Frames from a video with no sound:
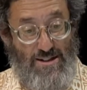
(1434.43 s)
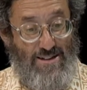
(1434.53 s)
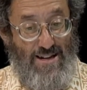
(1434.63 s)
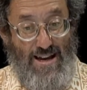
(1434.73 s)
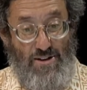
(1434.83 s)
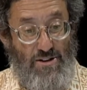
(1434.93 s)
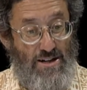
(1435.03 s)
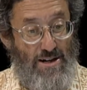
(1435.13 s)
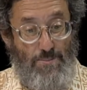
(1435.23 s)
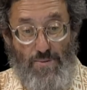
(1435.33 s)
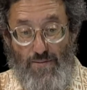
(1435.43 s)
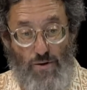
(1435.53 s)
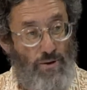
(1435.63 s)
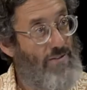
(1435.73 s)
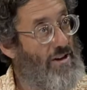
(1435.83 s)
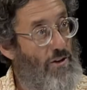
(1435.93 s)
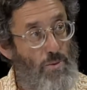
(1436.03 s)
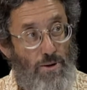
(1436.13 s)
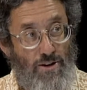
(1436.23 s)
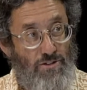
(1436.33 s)
And um, if you live in other
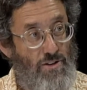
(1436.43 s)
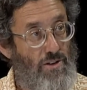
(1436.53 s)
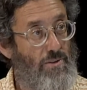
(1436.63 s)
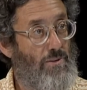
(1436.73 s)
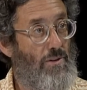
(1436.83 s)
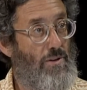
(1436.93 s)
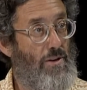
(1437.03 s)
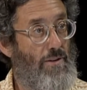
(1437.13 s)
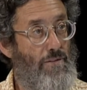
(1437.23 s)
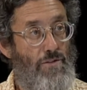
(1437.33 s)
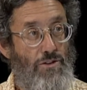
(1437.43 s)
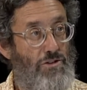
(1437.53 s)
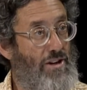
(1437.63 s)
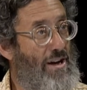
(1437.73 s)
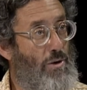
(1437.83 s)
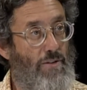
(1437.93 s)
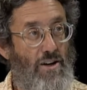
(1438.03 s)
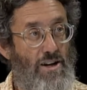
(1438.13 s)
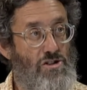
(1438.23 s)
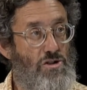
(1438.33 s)
parts of the, or, of the state or in the
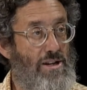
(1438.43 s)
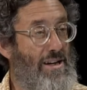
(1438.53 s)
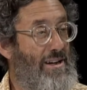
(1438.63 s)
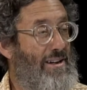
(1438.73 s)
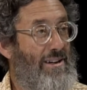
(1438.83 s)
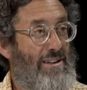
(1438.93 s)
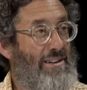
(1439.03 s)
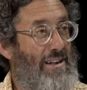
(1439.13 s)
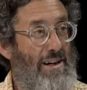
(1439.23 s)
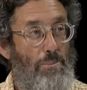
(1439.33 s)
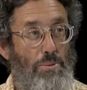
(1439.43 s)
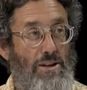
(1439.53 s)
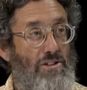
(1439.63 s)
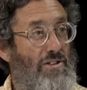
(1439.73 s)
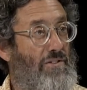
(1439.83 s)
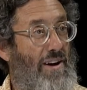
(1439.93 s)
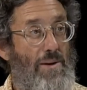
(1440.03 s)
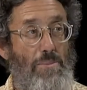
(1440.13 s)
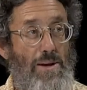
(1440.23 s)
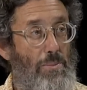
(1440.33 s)
country, um, please invite
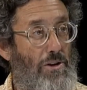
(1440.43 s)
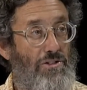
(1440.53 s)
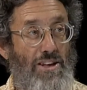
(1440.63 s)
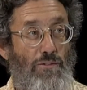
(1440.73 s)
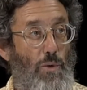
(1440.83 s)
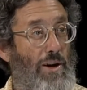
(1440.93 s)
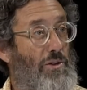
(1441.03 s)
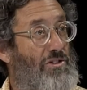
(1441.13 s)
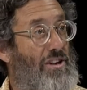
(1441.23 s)
me, Paul Cienfuegos, to